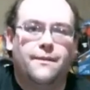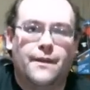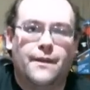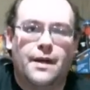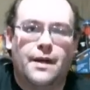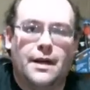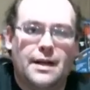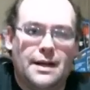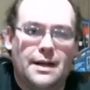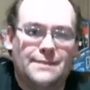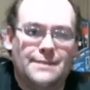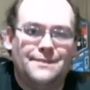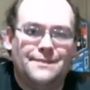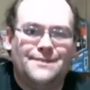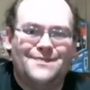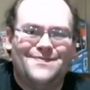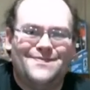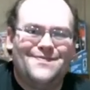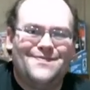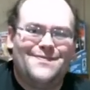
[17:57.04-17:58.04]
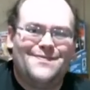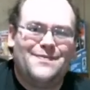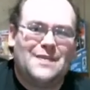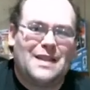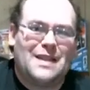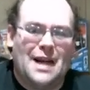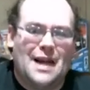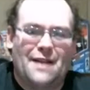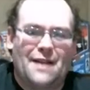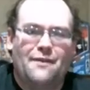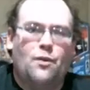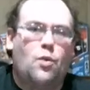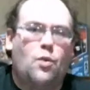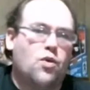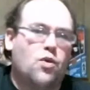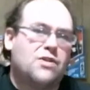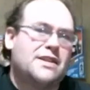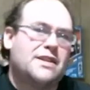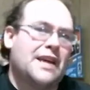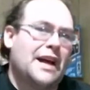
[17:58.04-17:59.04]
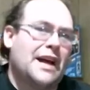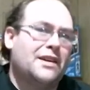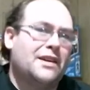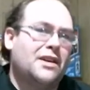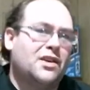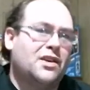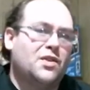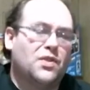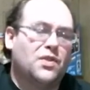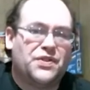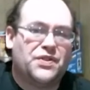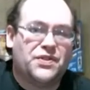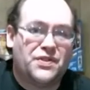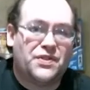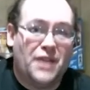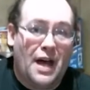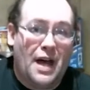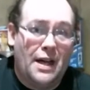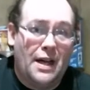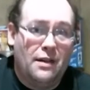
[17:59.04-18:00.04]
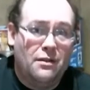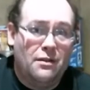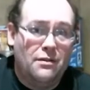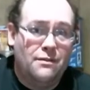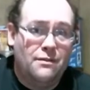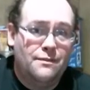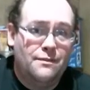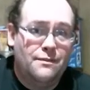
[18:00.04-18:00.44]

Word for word: Um, kind of a more technical style.